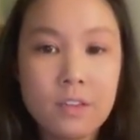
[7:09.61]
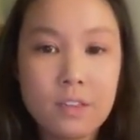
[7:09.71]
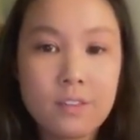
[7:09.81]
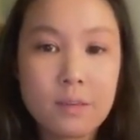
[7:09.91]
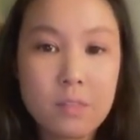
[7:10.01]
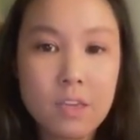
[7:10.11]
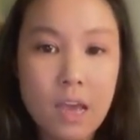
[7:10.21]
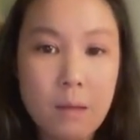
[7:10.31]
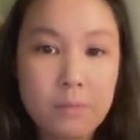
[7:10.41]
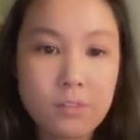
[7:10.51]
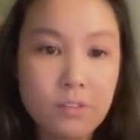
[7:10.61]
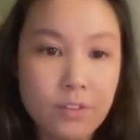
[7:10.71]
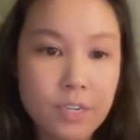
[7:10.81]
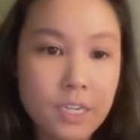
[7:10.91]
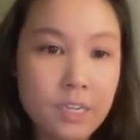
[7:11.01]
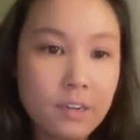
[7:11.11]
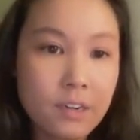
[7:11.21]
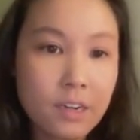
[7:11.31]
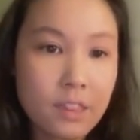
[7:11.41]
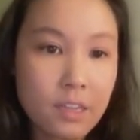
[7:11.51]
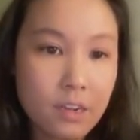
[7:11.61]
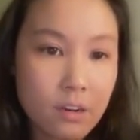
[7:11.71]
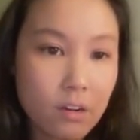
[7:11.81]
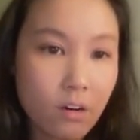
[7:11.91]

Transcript: The same thing happens over here. And then